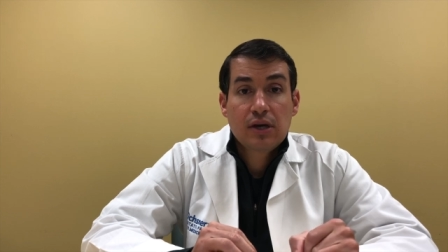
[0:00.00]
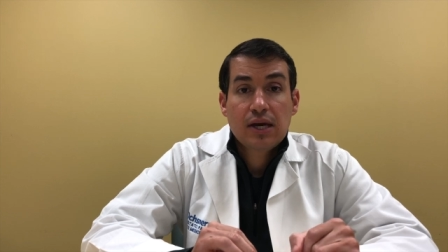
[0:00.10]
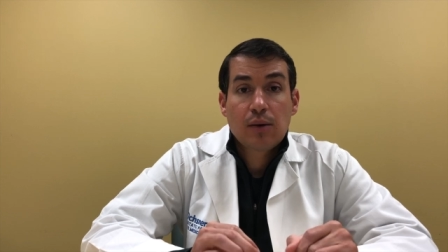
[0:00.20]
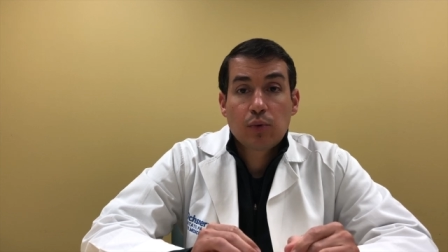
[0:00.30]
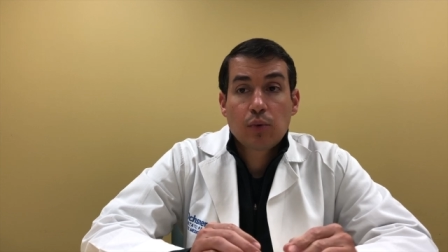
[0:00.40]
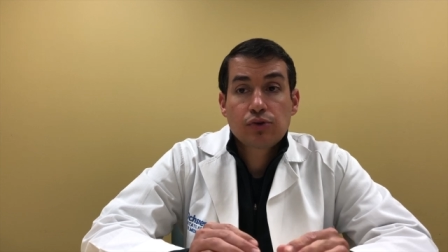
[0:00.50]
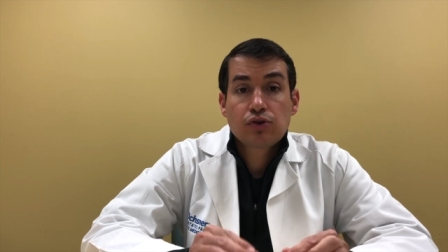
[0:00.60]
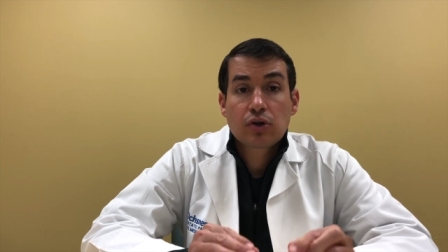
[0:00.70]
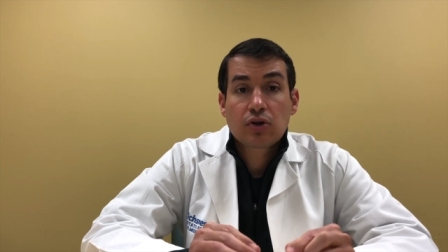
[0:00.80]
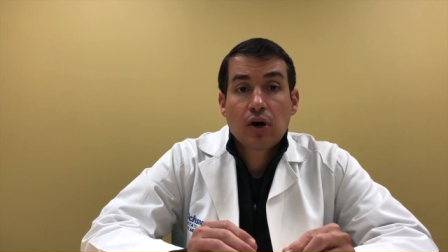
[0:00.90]
and we want you
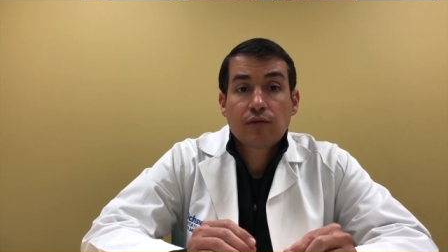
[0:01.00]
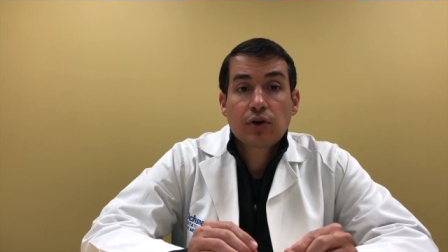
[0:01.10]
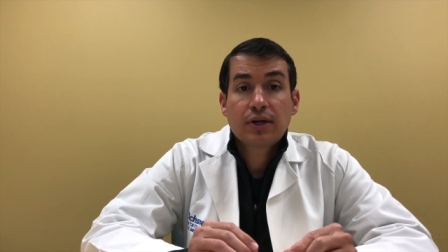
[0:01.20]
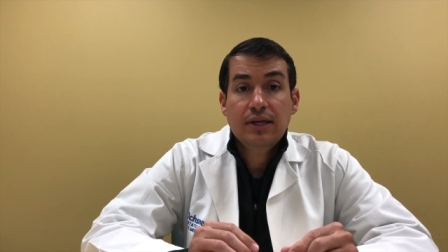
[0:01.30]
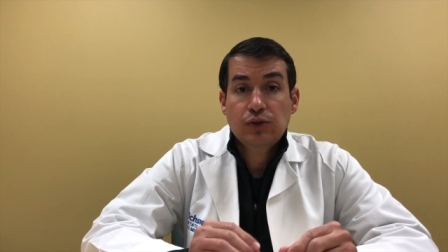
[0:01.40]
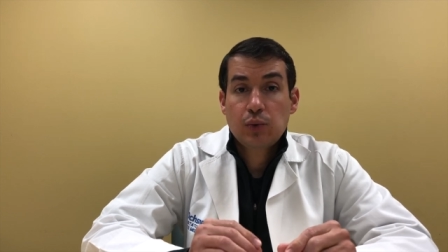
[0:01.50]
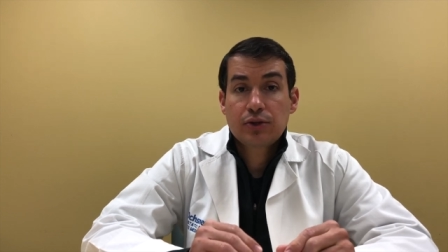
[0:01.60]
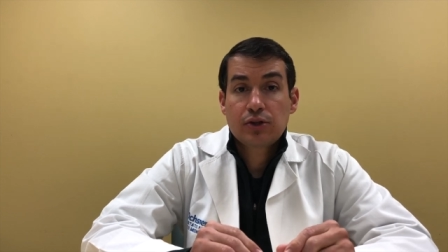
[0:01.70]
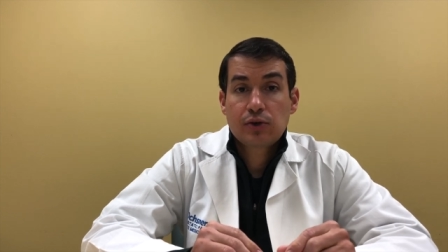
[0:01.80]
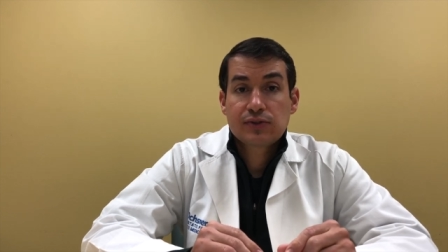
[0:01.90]
to cover each one
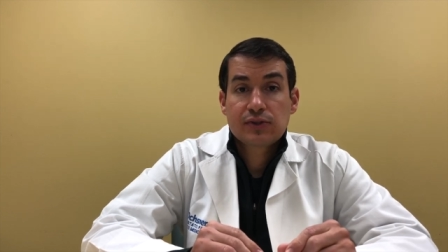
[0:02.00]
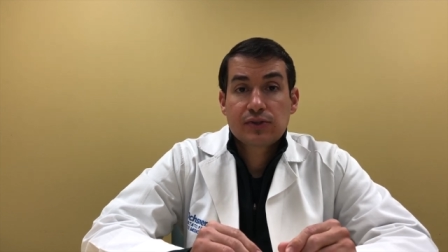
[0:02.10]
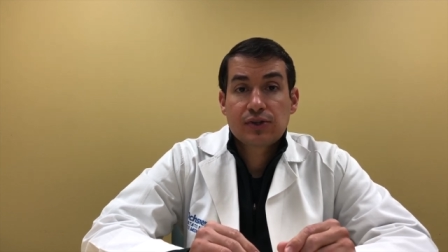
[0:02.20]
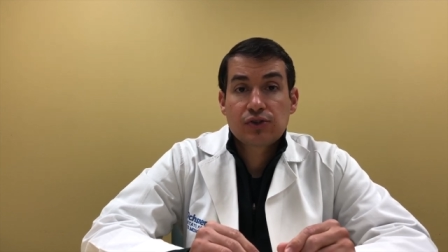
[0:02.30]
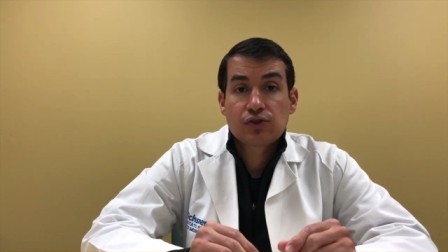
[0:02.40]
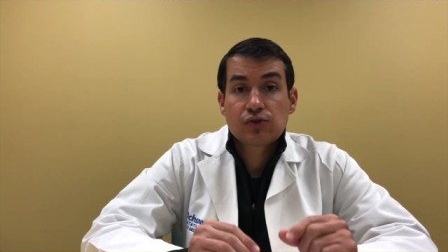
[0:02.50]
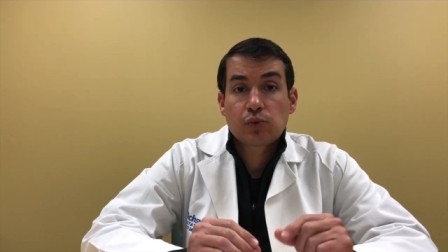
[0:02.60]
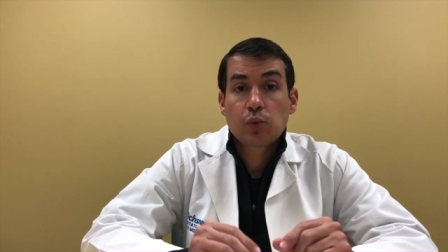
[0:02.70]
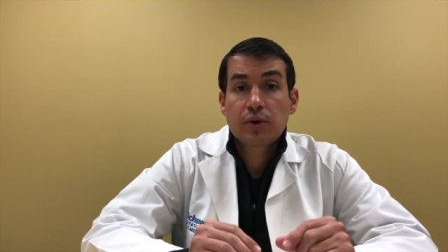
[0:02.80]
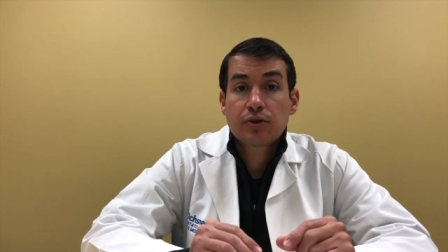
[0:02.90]
of those incisions
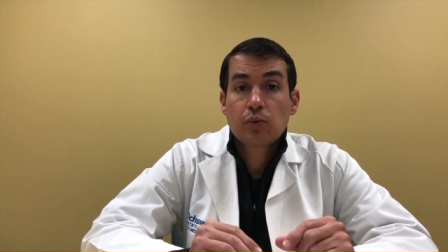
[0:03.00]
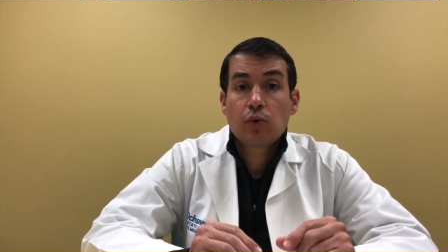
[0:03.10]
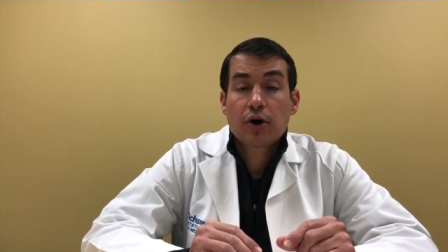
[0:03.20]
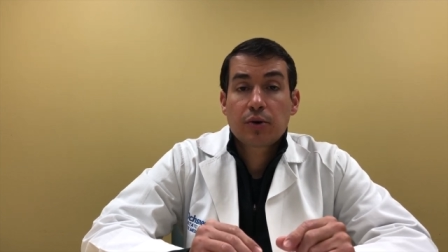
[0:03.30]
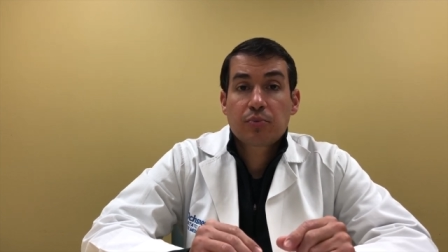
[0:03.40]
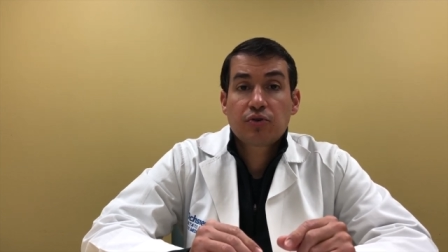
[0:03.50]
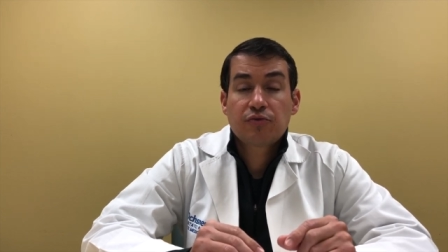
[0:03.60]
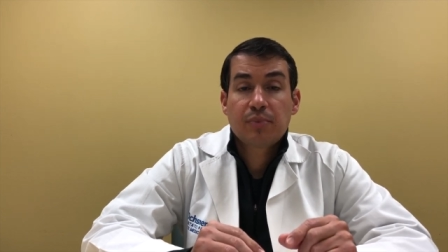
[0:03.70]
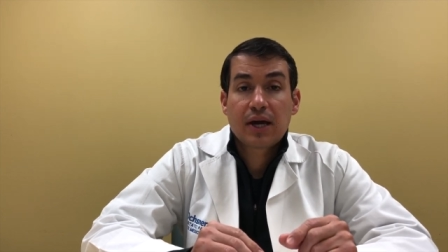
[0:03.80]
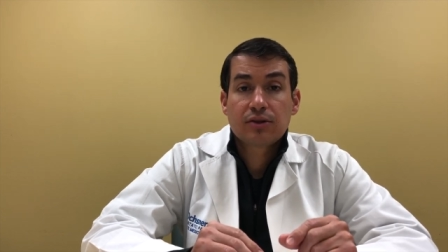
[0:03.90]
with the waterproof
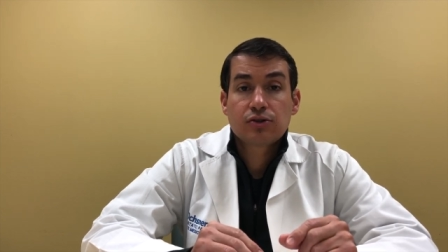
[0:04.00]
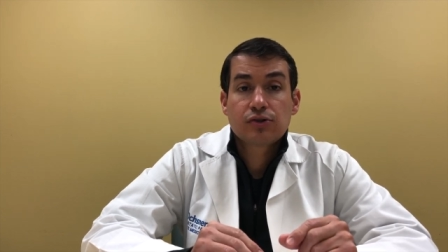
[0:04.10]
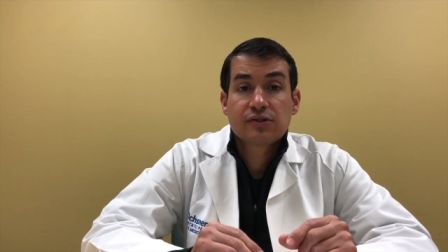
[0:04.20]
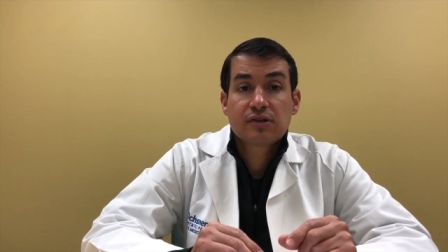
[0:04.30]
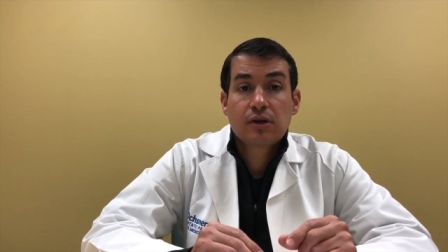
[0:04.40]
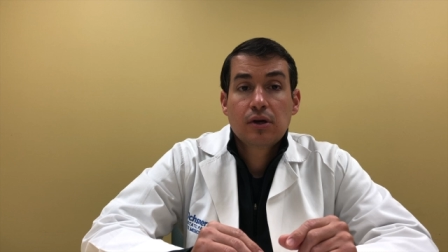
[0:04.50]
bandages,